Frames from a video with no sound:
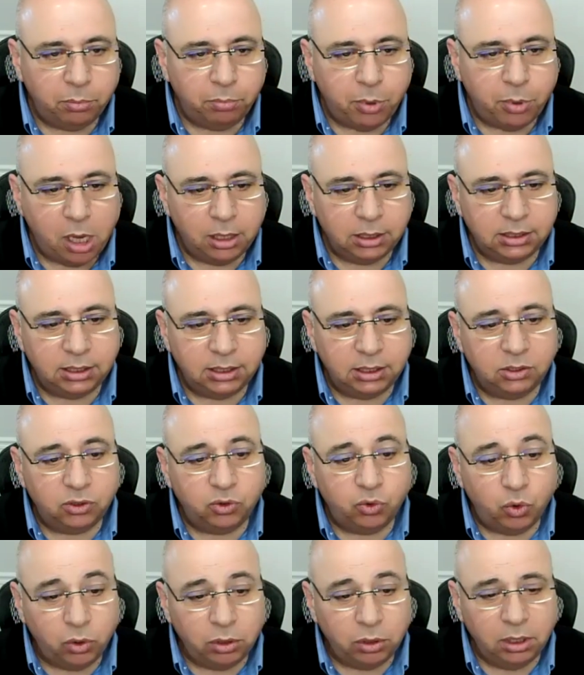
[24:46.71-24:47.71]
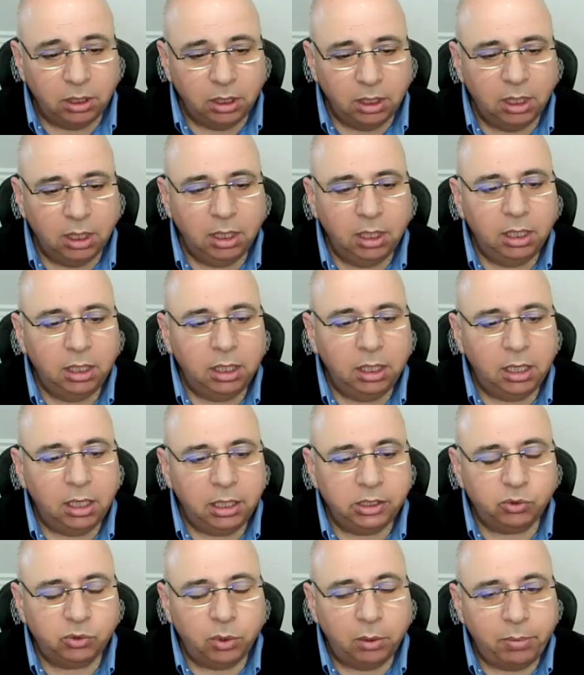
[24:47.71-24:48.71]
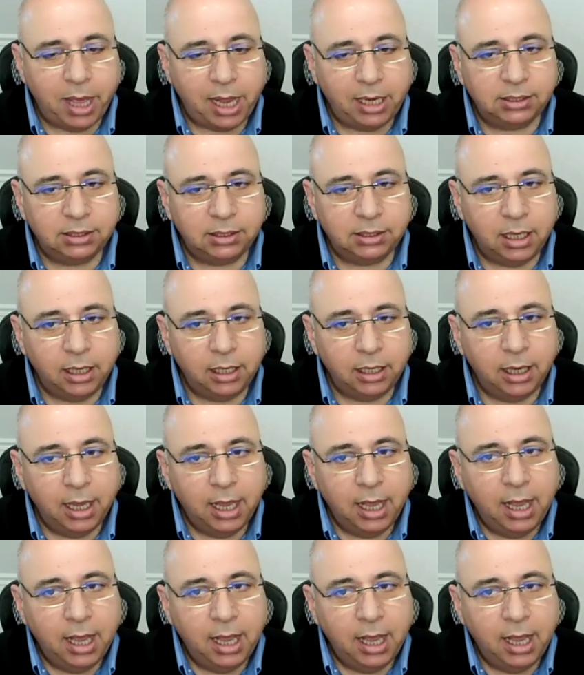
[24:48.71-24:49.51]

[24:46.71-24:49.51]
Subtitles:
policies toward Israel-Palestine.